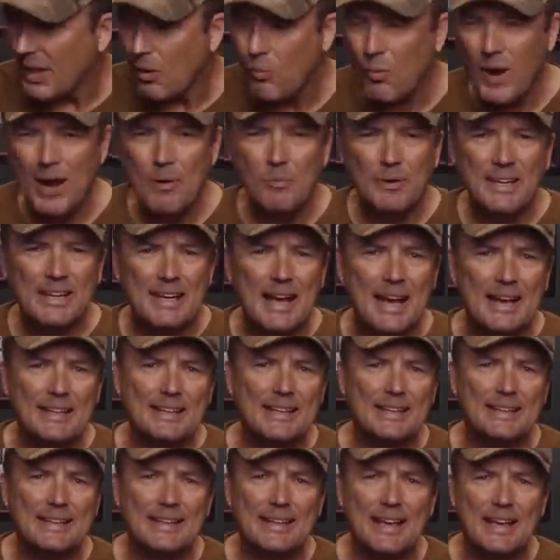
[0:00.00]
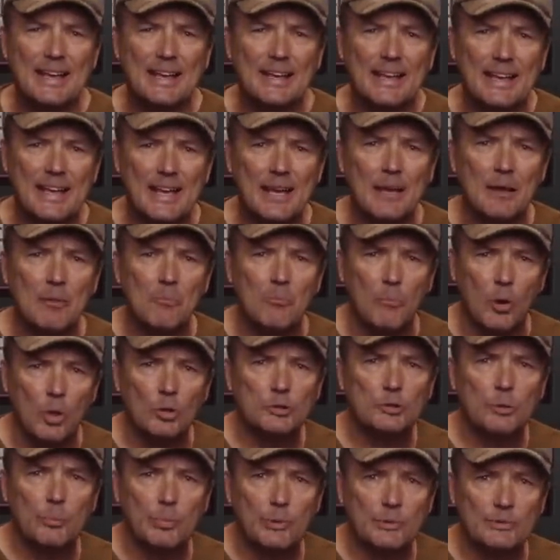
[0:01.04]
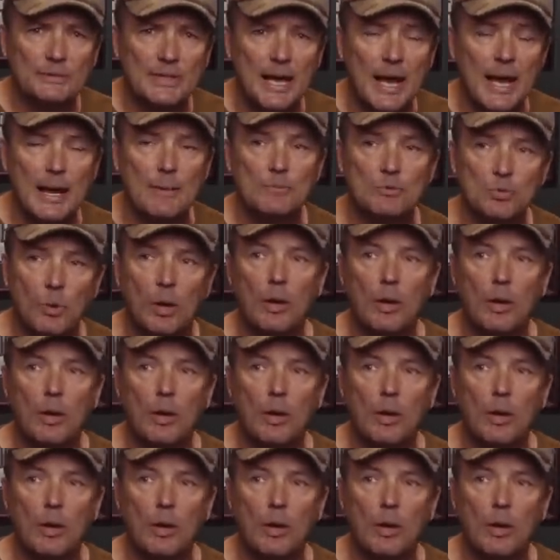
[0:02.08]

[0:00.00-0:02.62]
Why would a guy need to get hit multiple times?